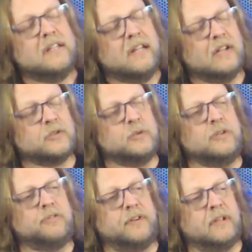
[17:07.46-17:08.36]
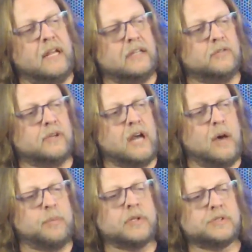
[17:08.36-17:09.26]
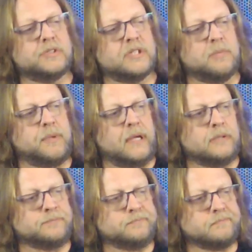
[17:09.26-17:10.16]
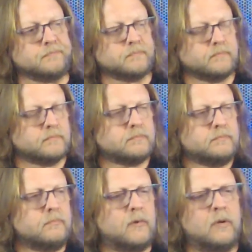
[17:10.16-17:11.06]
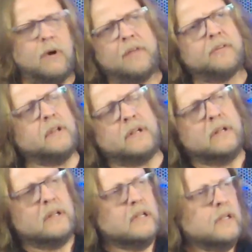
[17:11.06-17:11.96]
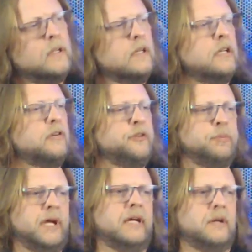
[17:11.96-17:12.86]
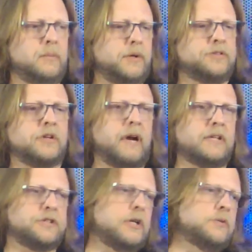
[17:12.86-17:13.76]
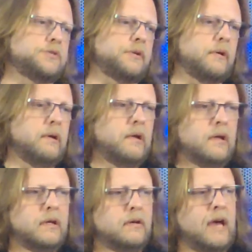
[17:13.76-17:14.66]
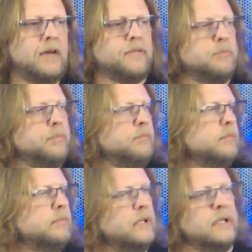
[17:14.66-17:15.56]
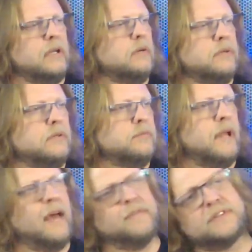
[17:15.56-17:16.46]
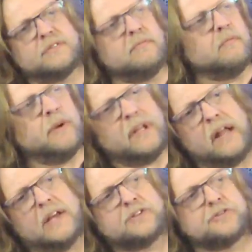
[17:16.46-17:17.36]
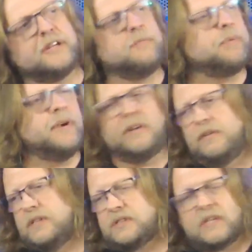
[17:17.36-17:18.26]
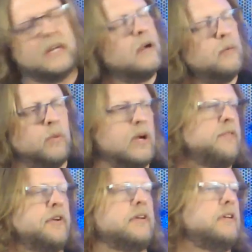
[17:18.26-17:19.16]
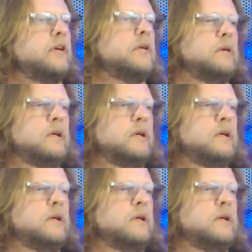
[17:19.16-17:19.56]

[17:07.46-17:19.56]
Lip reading: That's when you feel like you've accomplished something, rather than, you know, if you play a bunch of great shows, or you have you have this really nice trip, or you do this thing, or whatever you do,